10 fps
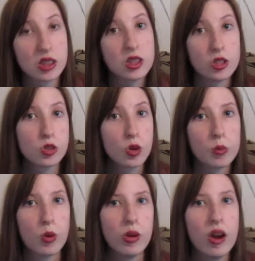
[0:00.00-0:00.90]
the storm
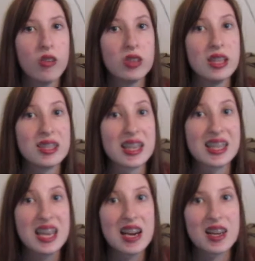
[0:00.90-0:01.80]
going off, and then it's like
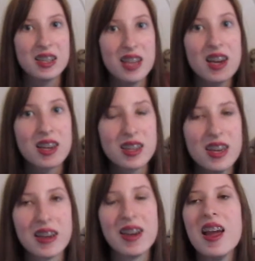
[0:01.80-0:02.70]
tick, tick,
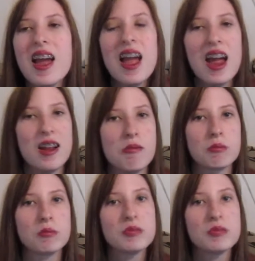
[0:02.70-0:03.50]
tick, and